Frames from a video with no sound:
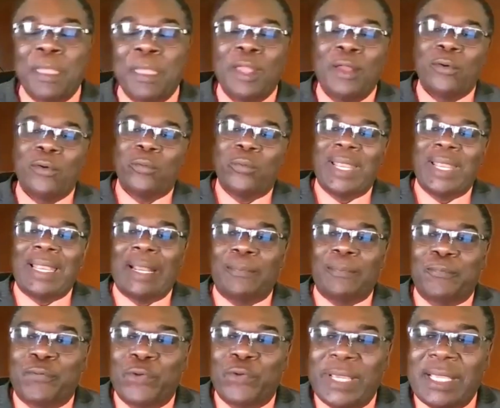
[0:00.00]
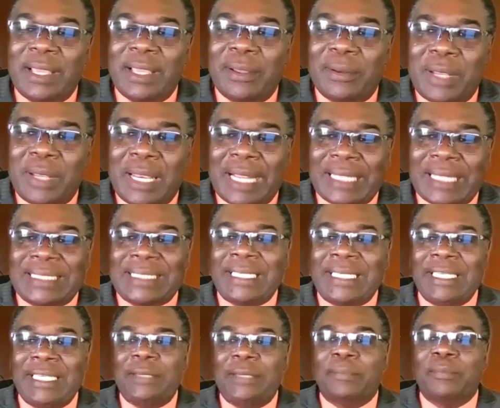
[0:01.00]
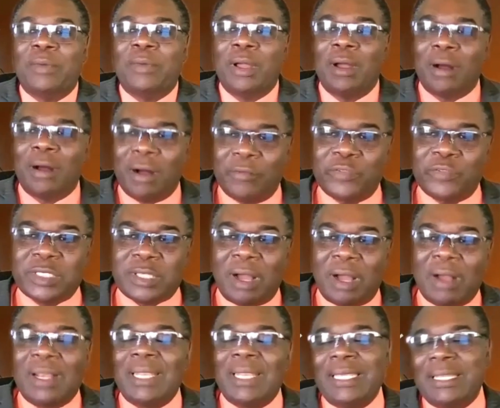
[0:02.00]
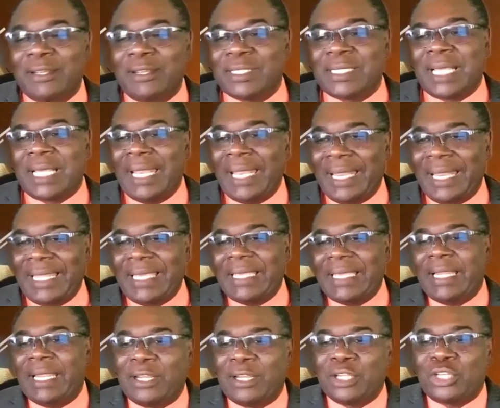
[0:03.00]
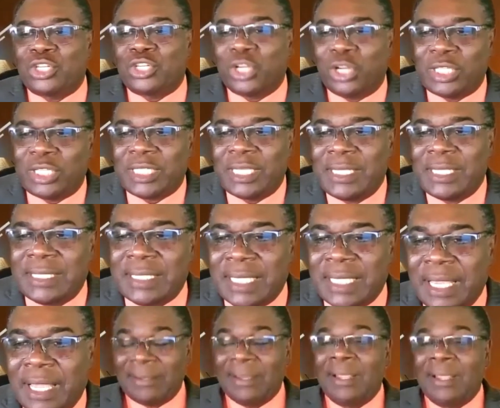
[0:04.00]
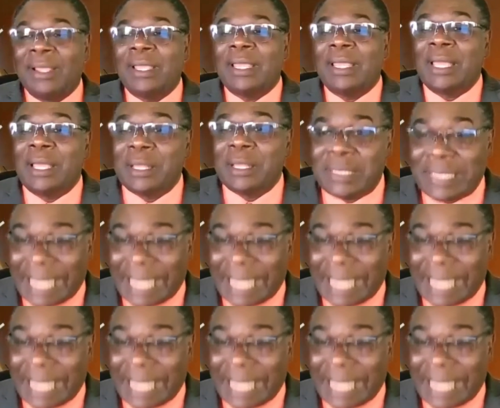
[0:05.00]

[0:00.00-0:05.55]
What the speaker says: time, when that team of song leaders are leading the church in singing,